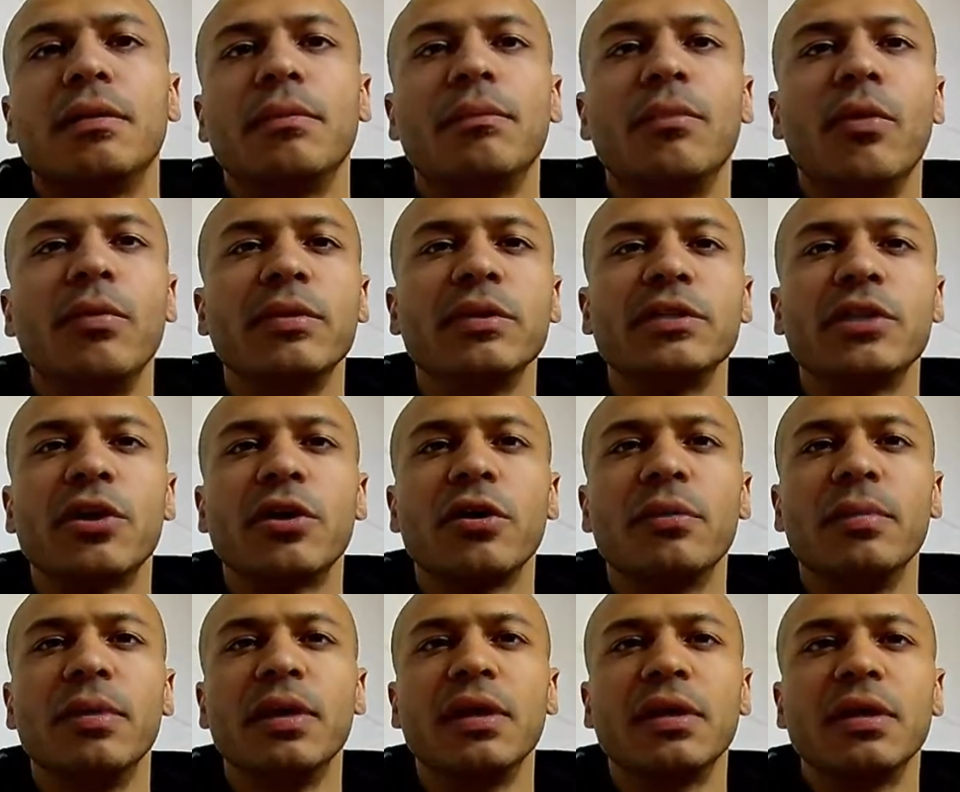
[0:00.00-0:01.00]
Momentary
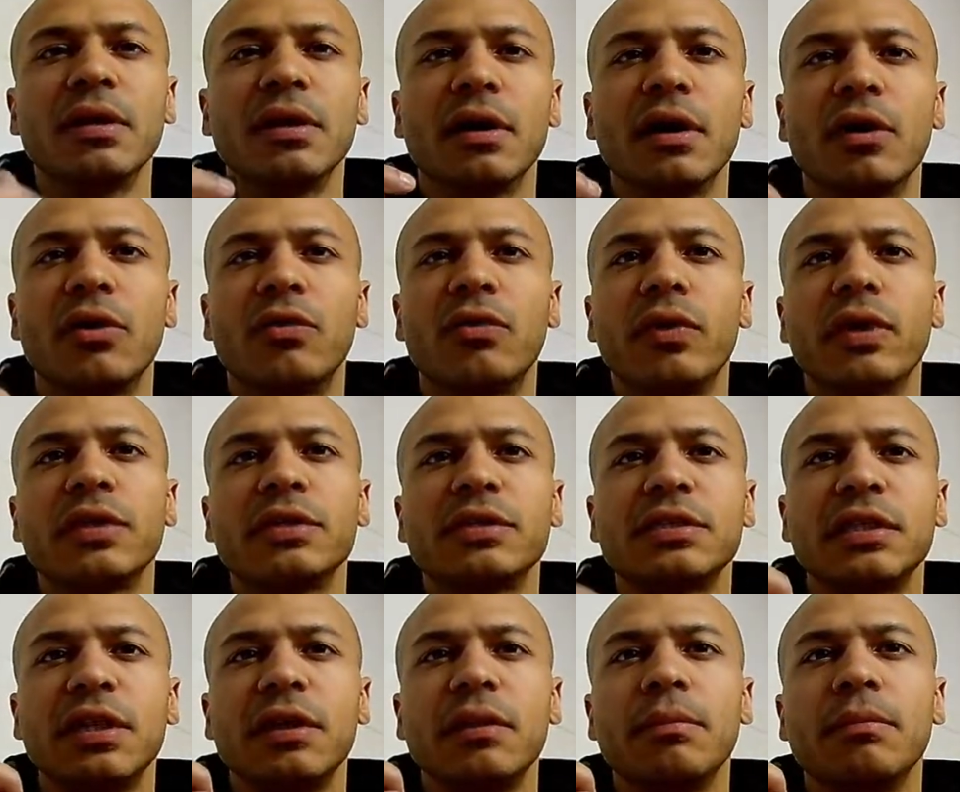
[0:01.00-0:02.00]
being a quick
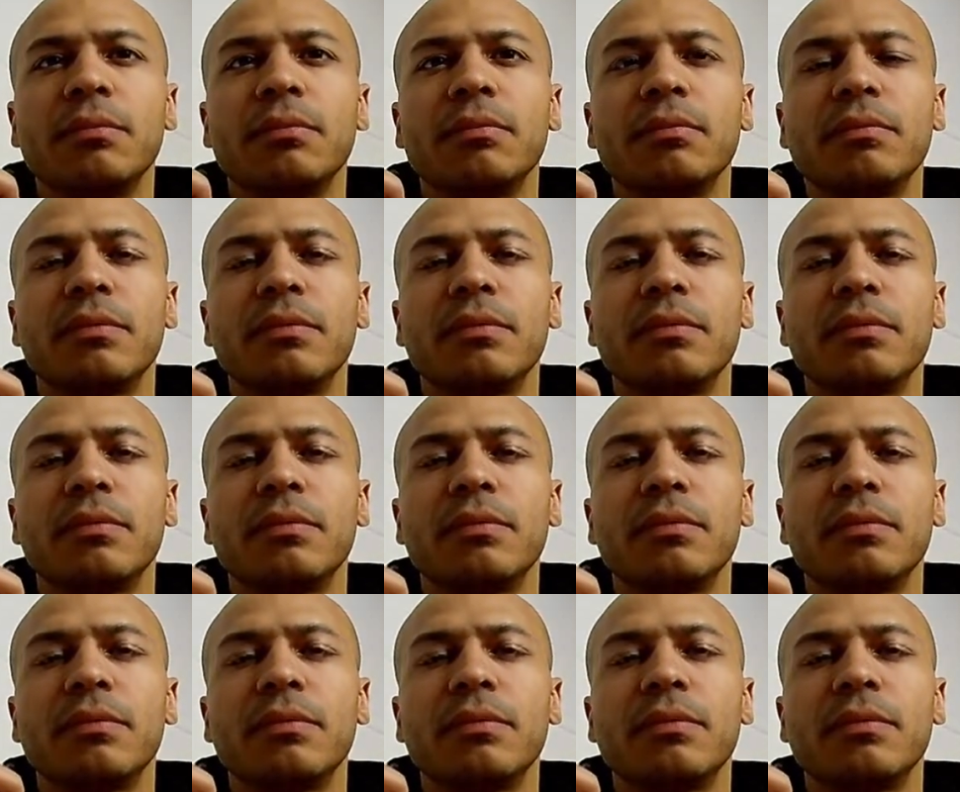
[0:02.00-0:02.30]
stim,